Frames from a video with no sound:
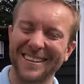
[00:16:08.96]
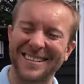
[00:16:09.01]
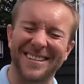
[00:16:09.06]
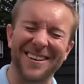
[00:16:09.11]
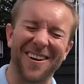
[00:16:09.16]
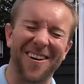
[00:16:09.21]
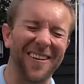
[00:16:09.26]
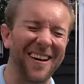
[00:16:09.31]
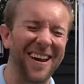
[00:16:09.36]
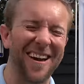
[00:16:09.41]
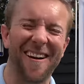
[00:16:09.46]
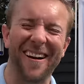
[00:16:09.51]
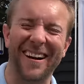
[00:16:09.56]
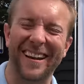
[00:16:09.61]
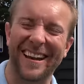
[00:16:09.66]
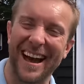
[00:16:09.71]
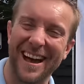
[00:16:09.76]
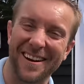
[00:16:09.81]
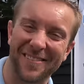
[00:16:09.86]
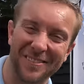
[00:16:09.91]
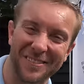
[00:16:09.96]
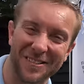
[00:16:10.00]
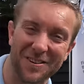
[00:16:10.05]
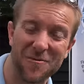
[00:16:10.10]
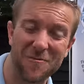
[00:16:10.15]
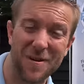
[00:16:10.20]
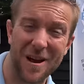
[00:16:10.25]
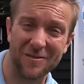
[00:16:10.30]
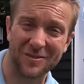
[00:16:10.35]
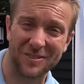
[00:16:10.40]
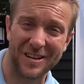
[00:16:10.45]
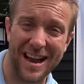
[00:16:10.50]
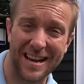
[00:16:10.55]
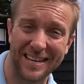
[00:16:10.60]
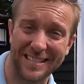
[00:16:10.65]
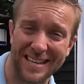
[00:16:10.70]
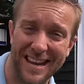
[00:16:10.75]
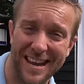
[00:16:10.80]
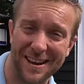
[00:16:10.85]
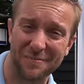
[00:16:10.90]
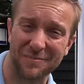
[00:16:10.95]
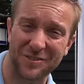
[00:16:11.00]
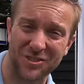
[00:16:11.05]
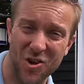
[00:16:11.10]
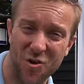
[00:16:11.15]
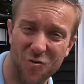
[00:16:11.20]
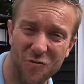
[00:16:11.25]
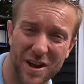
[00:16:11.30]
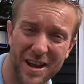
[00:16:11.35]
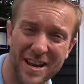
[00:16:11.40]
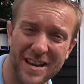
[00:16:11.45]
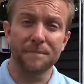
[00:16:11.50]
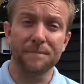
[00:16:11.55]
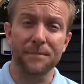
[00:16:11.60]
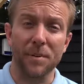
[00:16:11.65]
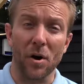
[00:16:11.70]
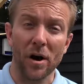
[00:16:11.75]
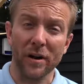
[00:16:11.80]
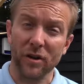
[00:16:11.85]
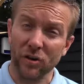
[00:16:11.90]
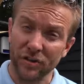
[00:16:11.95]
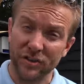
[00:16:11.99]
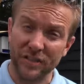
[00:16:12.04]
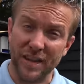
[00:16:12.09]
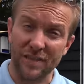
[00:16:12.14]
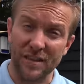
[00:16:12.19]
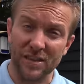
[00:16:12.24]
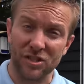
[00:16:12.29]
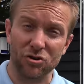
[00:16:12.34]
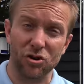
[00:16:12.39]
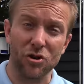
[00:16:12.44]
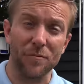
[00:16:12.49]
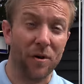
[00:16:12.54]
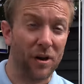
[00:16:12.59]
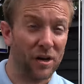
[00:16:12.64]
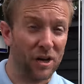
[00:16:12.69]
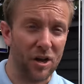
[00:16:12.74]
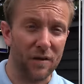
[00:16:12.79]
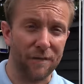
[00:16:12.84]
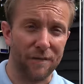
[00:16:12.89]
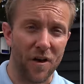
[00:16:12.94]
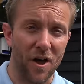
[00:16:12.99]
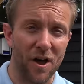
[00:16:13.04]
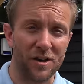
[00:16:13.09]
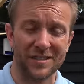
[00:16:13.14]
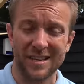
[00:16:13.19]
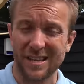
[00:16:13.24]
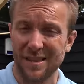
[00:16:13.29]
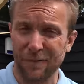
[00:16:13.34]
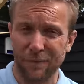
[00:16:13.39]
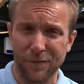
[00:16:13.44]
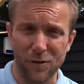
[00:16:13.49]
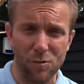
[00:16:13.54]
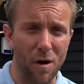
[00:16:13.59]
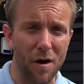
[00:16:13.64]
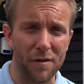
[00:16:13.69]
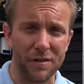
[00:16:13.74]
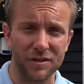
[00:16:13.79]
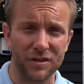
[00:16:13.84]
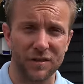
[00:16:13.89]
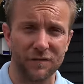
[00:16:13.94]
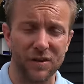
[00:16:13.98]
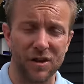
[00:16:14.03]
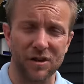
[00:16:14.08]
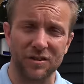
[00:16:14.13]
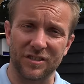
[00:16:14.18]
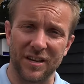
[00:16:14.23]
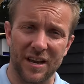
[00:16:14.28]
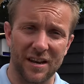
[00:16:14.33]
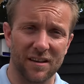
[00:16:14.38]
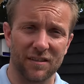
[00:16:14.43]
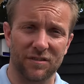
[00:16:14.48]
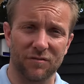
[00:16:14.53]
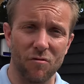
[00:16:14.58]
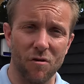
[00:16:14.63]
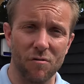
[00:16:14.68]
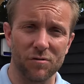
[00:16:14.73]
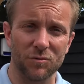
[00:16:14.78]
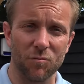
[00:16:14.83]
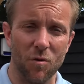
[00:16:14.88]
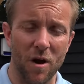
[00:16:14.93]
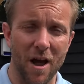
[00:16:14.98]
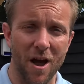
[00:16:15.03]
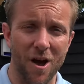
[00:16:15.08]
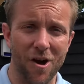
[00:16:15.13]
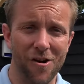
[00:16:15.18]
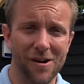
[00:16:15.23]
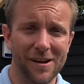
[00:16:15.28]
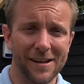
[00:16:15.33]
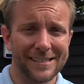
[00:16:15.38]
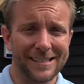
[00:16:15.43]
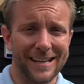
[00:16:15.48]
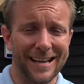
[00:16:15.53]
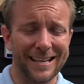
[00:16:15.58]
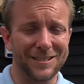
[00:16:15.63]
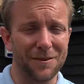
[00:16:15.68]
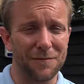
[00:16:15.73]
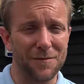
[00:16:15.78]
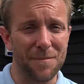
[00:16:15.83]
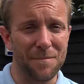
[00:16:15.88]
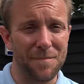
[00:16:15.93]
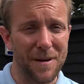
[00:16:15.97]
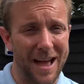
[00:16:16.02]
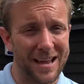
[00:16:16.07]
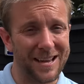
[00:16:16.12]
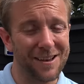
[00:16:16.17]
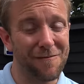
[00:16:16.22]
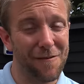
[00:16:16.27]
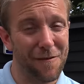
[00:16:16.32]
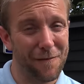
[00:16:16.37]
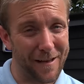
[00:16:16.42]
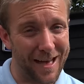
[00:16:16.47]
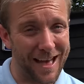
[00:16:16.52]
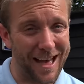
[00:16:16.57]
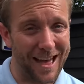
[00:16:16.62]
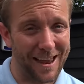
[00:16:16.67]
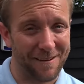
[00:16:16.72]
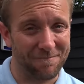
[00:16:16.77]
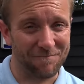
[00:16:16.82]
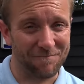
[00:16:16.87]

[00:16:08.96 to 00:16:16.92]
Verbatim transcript: sorry, I cannot do a Welsh accent, I'm sorry. But I got sent this through by you first and a few others of you sent it through as well. It's of the back of a van,